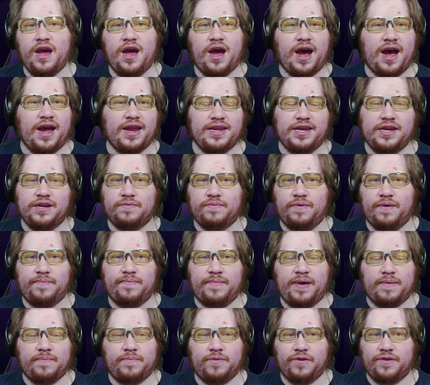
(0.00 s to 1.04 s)
I need to
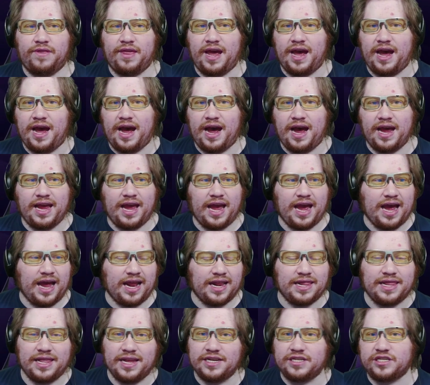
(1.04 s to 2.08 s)
remember that I
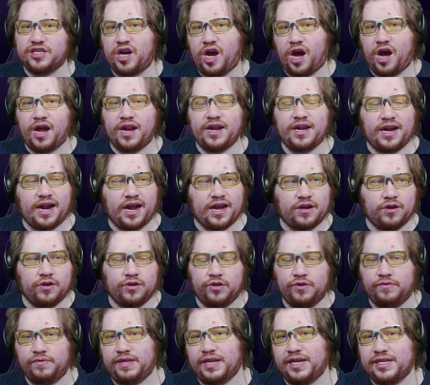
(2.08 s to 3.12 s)
had this on and I could
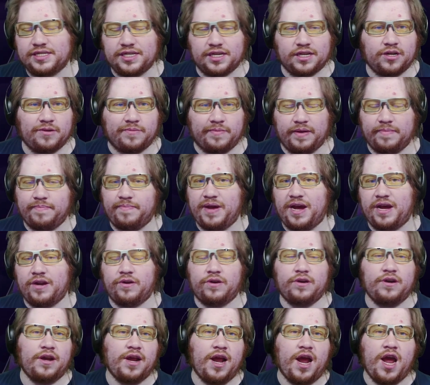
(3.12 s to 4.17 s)
do this a little bit better.